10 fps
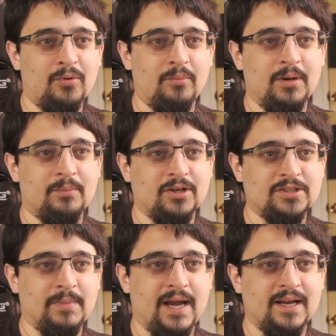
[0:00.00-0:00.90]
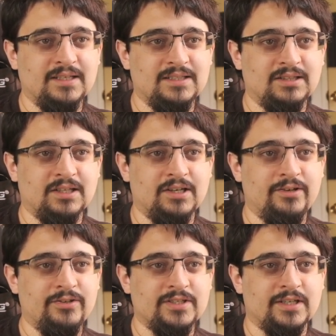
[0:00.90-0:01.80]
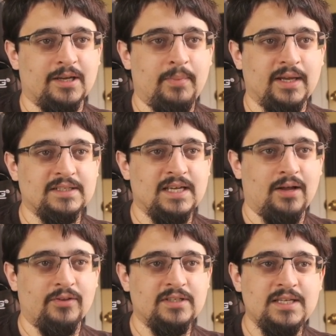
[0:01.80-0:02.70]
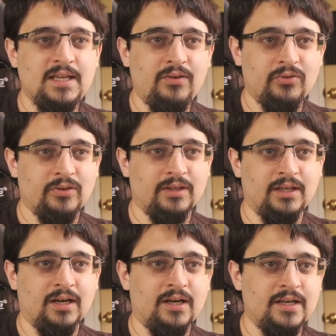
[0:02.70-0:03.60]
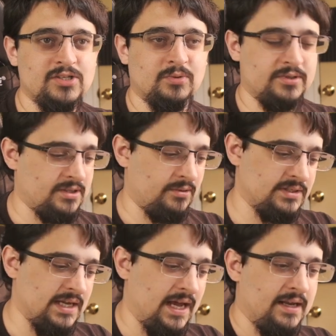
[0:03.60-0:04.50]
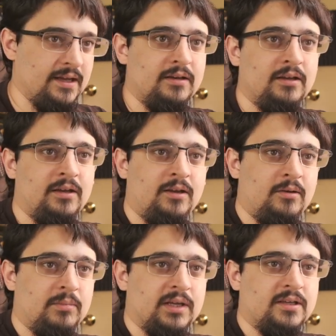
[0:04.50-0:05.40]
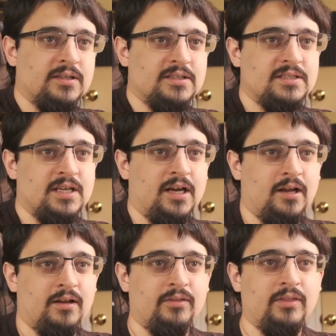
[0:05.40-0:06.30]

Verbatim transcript: brought my brush back and did those, and I picked out the teeth and the eyes whilst I was at it because uh,